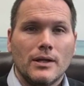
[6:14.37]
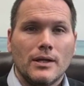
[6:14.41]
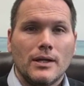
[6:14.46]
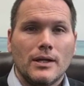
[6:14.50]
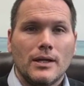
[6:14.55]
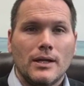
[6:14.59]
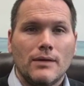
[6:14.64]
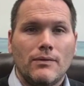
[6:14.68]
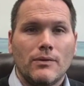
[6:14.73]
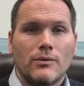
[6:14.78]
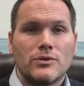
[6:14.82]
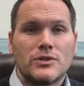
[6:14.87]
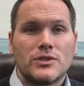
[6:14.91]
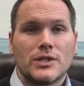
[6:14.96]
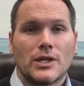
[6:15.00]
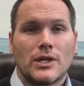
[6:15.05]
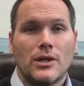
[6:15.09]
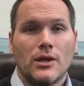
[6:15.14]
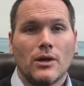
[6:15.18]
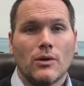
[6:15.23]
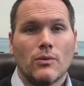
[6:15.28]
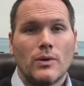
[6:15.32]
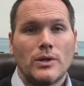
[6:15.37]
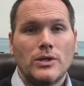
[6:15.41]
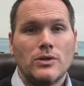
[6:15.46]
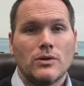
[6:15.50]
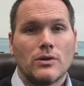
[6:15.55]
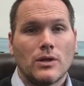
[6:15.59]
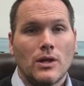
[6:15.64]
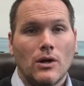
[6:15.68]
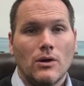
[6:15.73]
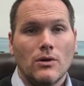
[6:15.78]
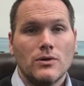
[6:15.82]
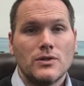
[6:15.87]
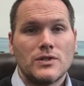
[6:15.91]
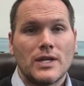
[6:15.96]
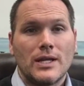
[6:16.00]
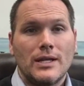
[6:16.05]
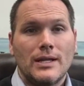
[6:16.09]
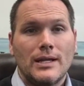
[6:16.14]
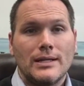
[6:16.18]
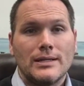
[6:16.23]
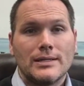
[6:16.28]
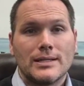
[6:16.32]
If it was secure when you close
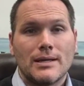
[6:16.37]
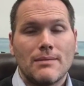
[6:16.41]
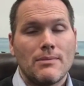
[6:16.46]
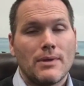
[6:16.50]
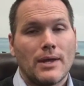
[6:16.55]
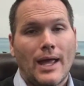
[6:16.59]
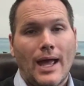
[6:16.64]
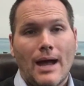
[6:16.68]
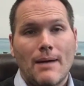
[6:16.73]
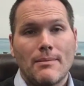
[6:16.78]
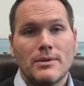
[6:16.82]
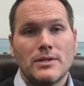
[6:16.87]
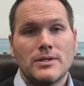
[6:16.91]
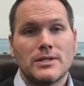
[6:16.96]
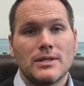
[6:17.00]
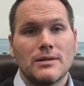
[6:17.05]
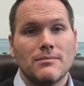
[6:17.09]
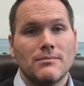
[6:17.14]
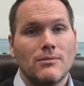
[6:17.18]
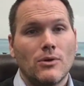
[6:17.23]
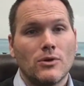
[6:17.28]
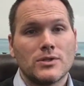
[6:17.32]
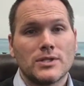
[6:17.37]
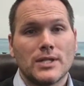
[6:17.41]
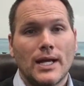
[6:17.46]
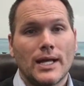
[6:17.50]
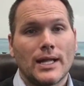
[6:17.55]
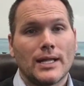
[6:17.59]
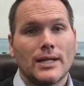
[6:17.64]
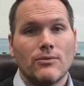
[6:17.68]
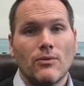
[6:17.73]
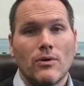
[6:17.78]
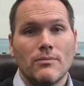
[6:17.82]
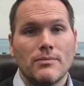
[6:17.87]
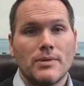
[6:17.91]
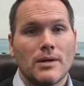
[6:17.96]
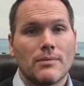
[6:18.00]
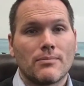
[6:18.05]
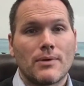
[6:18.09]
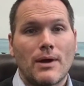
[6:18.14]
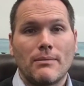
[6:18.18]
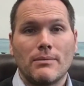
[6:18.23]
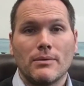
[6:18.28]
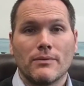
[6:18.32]
and then something happens, it most likely won't be a
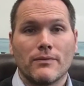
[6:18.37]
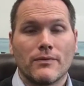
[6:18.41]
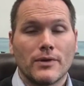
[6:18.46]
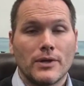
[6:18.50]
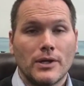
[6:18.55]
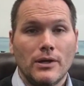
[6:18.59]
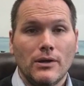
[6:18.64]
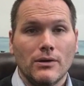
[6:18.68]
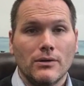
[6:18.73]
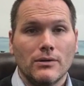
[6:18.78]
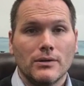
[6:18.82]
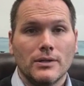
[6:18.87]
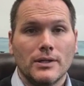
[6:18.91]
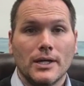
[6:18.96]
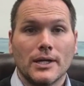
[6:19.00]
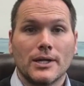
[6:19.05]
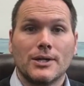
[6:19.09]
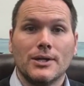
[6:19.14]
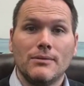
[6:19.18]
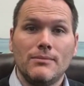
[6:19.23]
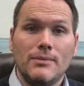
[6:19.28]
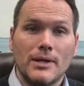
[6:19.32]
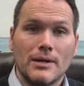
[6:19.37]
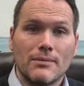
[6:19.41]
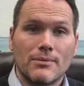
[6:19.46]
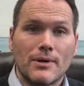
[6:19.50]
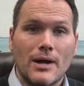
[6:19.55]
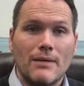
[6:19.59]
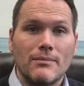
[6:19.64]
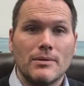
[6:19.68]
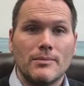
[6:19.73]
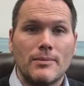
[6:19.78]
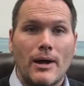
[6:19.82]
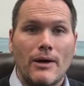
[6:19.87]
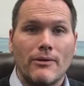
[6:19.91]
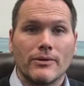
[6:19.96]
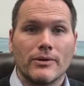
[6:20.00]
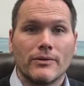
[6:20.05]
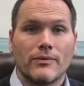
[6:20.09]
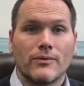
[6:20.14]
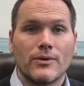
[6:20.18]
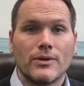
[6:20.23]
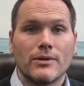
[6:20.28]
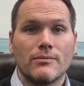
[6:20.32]
problem for you. It could be a problem, however,
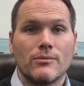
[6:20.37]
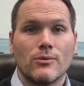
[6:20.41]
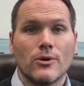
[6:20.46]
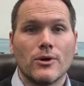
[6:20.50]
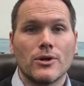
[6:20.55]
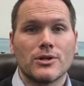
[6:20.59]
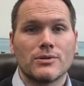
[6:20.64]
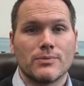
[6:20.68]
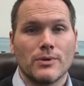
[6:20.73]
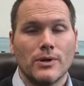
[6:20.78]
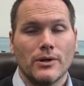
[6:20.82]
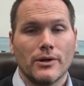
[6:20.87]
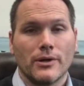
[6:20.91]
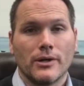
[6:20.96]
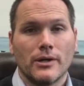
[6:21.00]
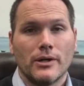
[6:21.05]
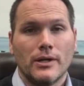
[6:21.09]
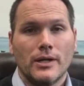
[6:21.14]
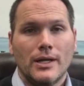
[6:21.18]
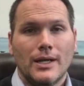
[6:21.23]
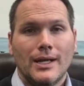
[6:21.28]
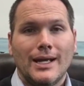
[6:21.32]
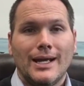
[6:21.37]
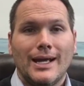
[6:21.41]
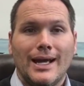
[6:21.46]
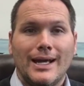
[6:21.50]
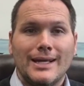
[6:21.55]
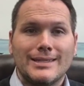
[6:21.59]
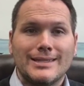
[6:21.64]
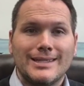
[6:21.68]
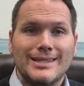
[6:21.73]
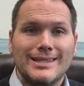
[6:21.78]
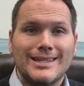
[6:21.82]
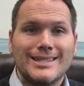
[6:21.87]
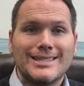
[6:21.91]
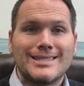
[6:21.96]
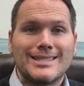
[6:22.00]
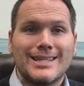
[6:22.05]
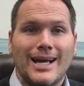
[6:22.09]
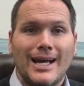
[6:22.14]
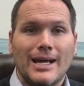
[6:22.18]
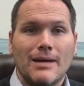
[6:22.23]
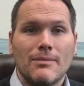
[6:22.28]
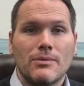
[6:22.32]
for the mortgage broker, as it does
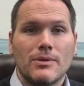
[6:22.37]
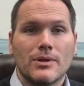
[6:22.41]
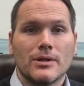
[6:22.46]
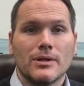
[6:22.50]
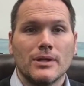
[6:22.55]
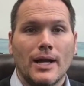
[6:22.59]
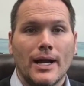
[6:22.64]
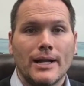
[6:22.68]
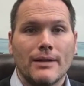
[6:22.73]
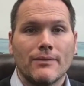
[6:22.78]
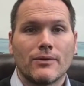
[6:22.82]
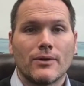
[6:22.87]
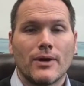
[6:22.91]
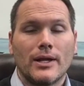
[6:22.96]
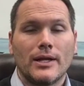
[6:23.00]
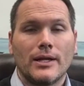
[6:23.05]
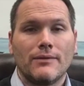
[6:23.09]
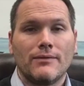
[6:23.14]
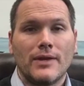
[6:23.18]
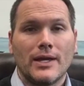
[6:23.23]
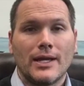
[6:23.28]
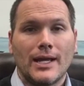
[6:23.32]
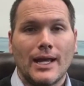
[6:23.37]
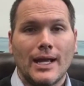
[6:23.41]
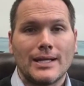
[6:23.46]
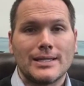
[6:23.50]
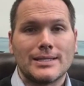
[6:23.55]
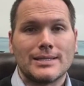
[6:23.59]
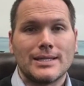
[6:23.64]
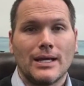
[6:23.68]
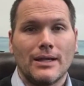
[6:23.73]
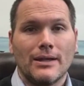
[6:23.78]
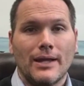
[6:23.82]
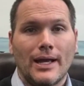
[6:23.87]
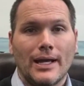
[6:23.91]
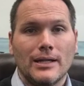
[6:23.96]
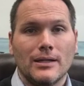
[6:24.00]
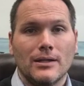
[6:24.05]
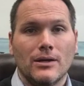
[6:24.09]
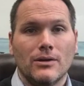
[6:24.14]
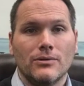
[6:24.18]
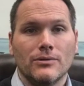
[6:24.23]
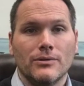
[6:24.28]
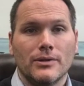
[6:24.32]
tie up their line of credit if they can't sell that
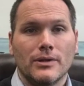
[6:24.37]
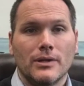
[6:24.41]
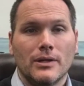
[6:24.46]
loan.